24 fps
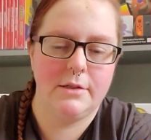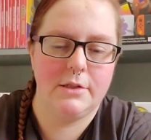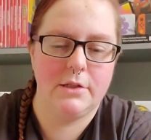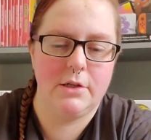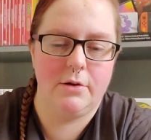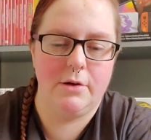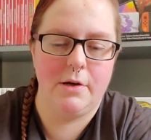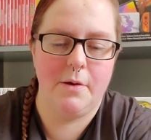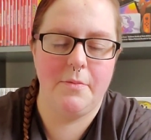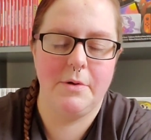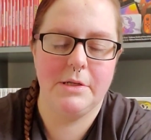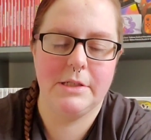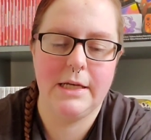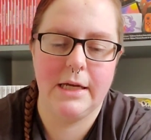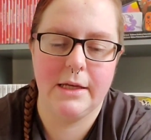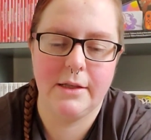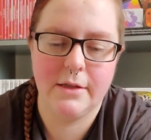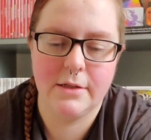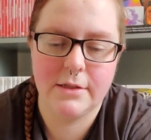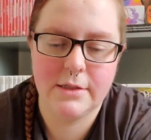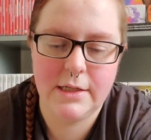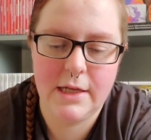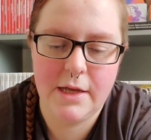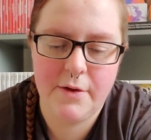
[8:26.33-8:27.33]
So let me take
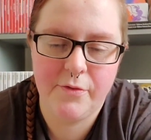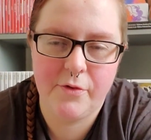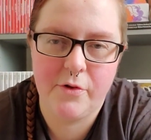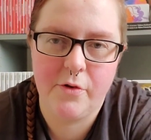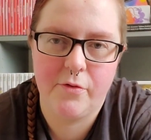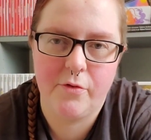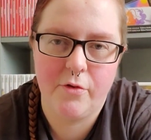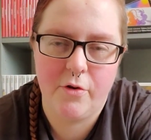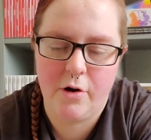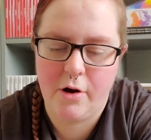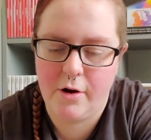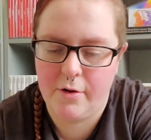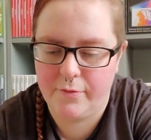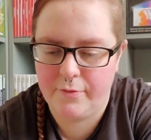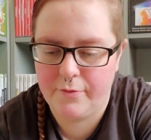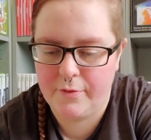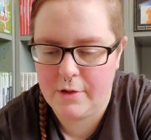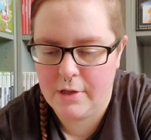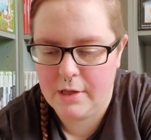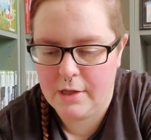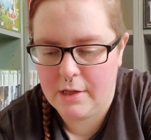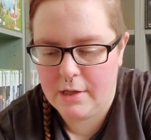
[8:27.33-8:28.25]
the sleeve cover off